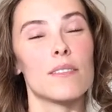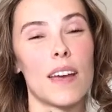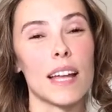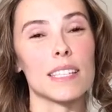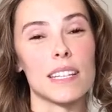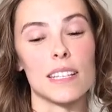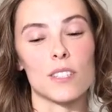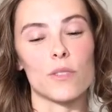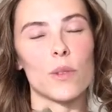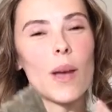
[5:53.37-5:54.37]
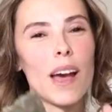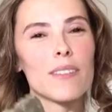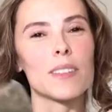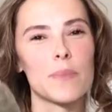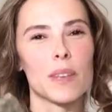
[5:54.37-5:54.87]
fats in it. So if you
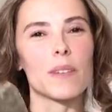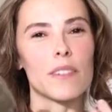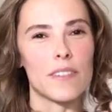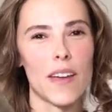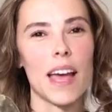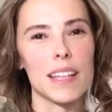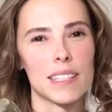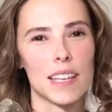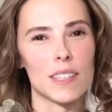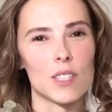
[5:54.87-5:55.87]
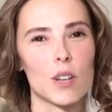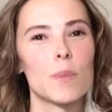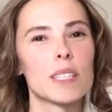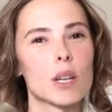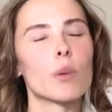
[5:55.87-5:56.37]
have something of a fat inside the
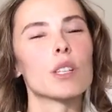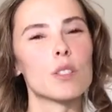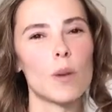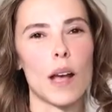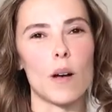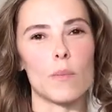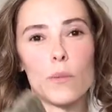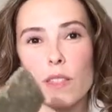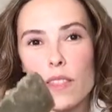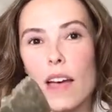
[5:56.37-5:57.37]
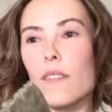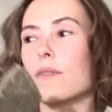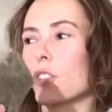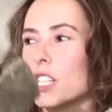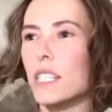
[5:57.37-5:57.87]
soap, it's going to help with that
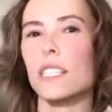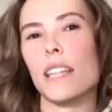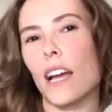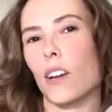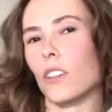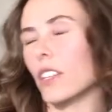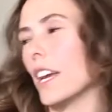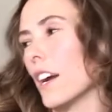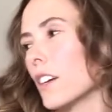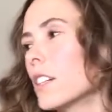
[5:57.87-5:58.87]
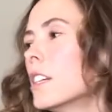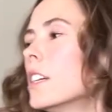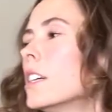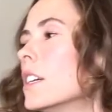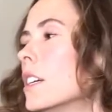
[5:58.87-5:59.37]
frizz and that curly hair.
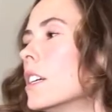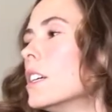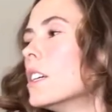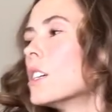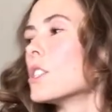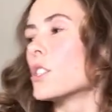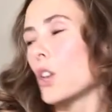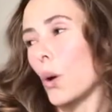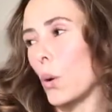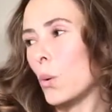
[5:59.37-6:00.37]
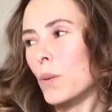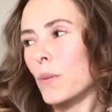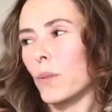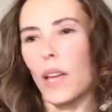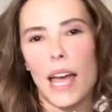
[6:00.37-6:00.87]
So
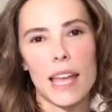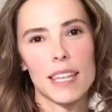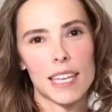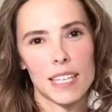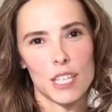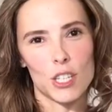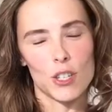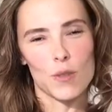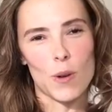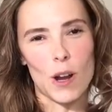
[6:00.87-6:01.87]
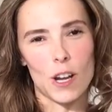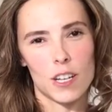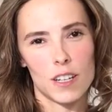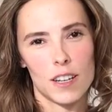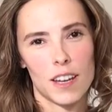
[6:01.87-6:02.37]
add the conditioner bar